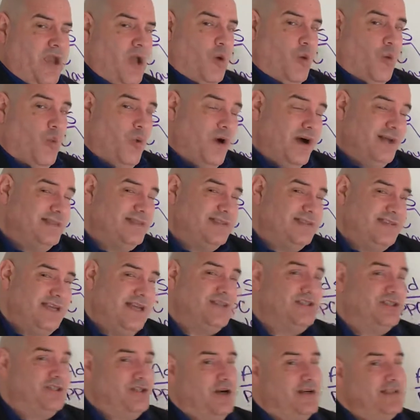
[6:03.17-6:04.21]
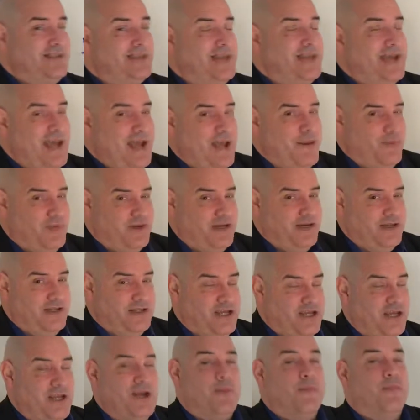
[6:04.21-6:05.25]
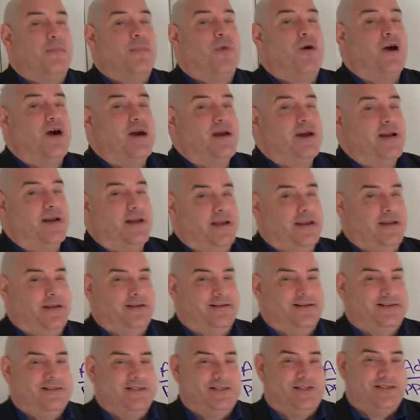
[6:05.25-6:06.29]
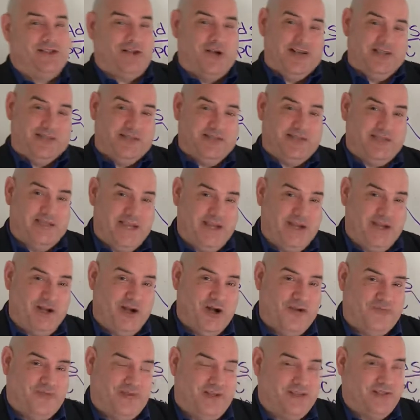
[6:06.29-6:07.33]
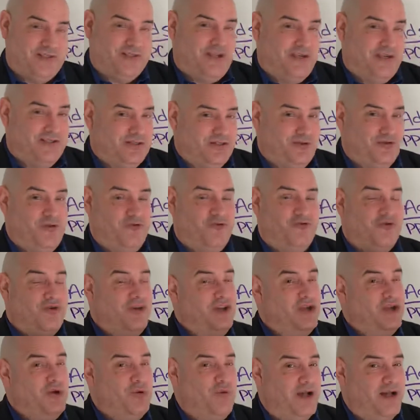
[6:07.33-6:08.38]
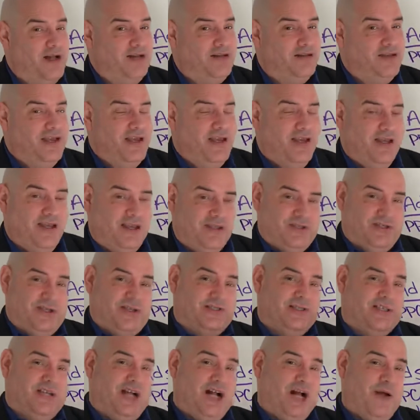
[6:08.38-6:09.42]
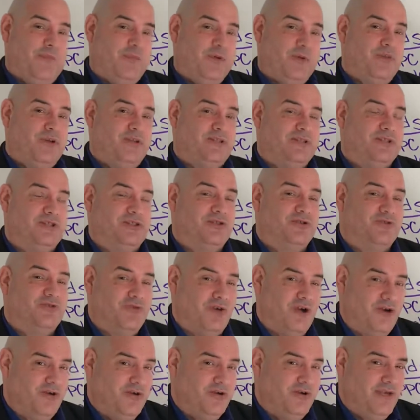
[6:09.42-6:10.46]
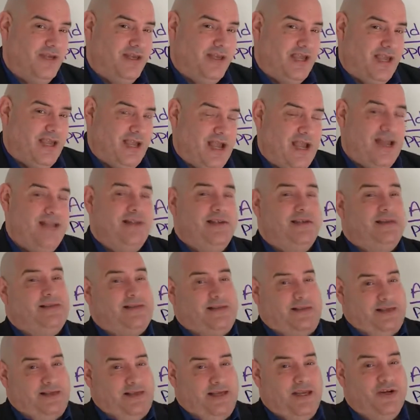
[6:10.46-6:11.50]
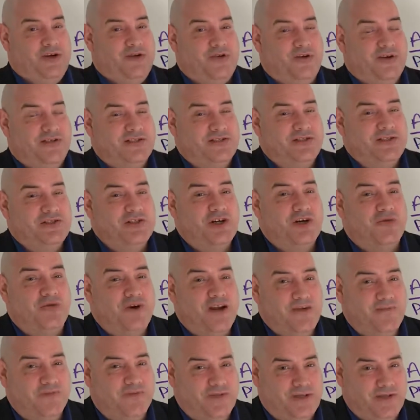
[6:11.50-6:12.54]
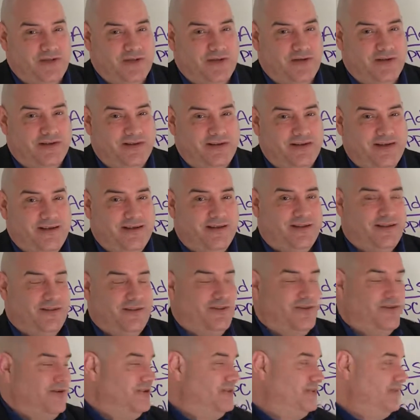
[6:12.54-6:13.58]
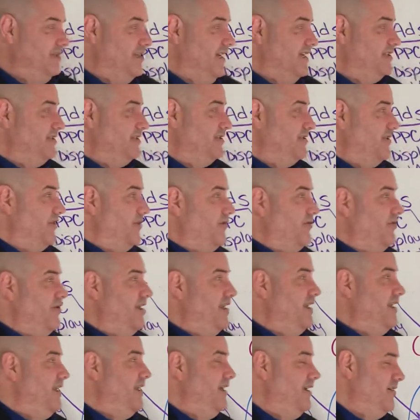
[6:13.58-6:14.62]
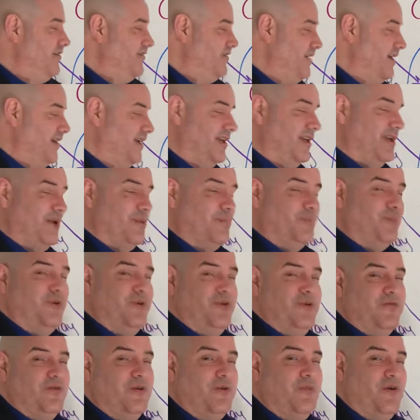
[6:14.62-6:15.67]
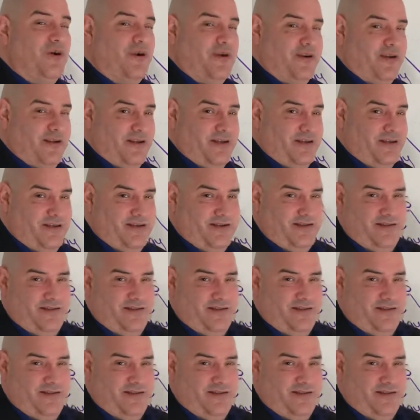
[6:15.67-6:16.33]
Once that starts happening, then your marketing starts to take off and it starts to do really well. It starts to help your business grow and it increases your revenue. So that's the three here that can improve your marketing.